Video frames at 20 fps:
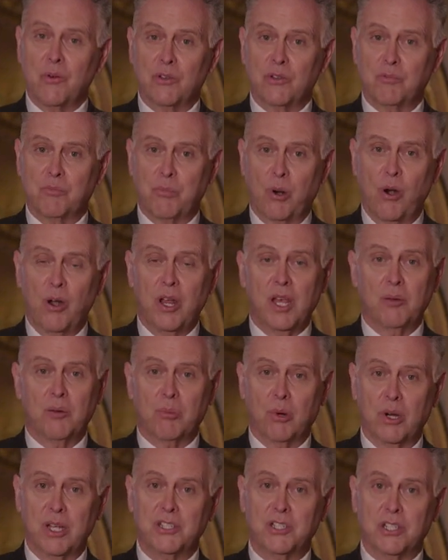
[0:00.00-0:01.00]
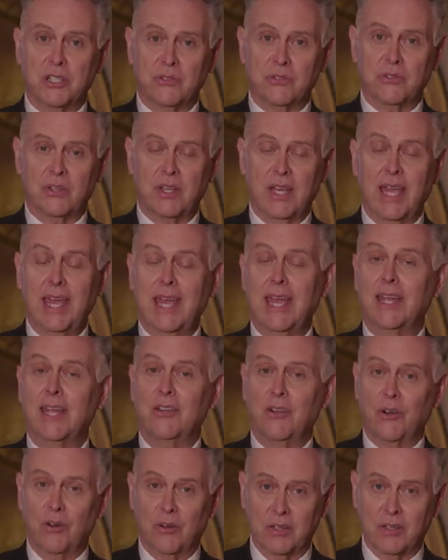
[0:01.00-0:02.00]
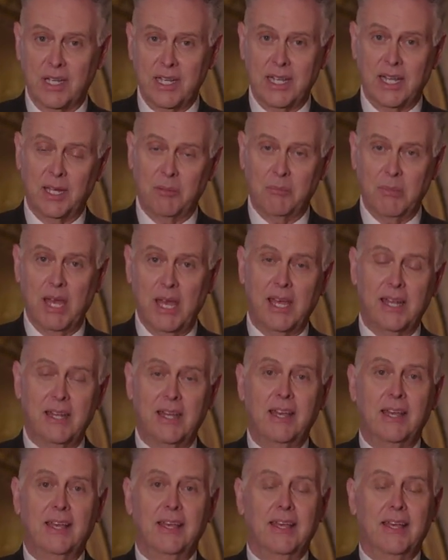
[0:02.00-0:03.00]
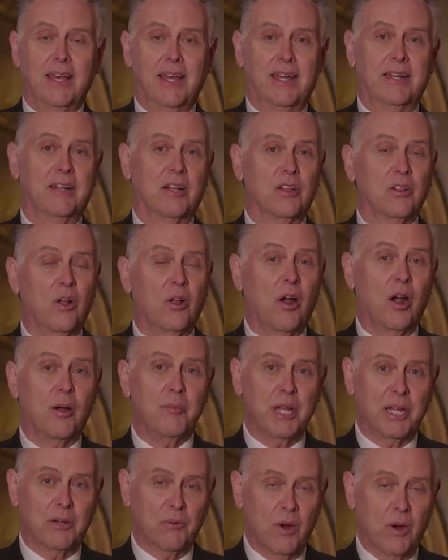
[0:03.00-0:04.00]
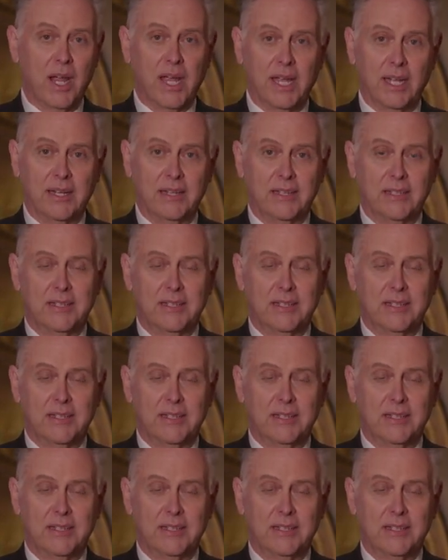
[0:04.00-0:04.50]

was burning bridges and her leading men at an alarming rate.